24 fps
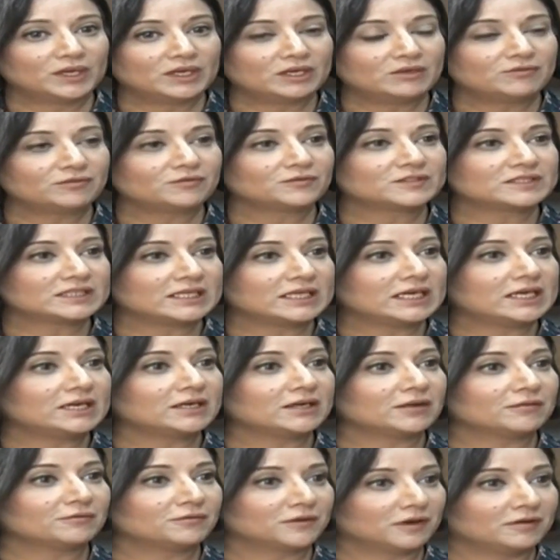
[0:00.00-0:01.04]
We've
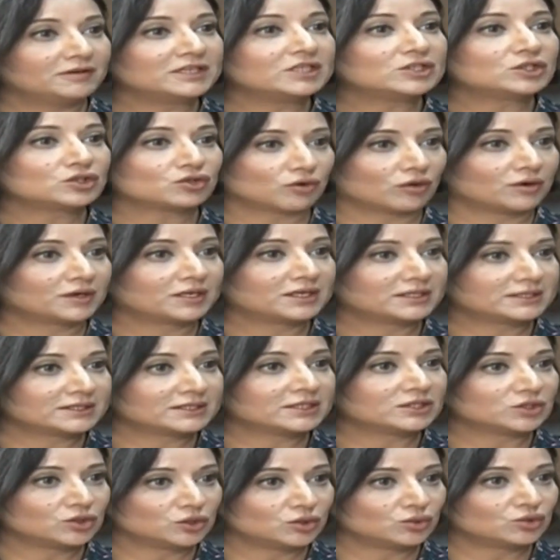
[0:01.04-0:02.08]
seen a very strong
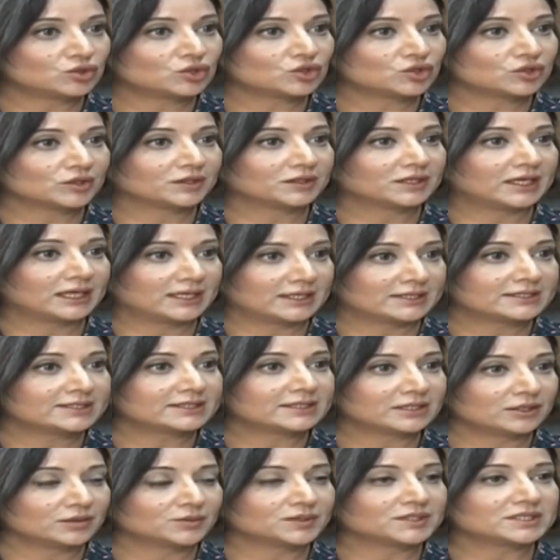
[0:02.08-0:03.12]
institution,
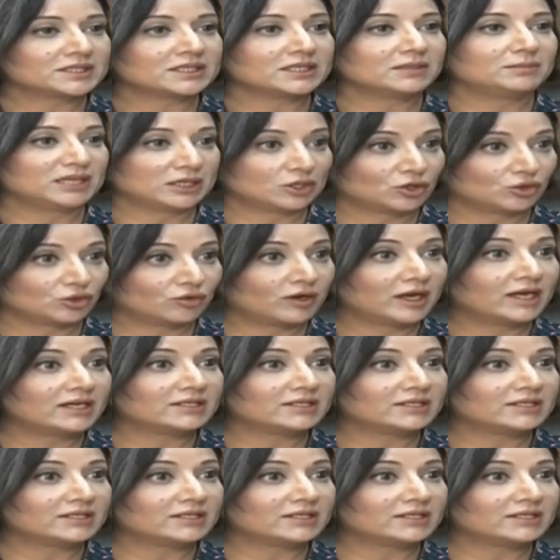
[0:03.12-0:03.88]
NCOC, being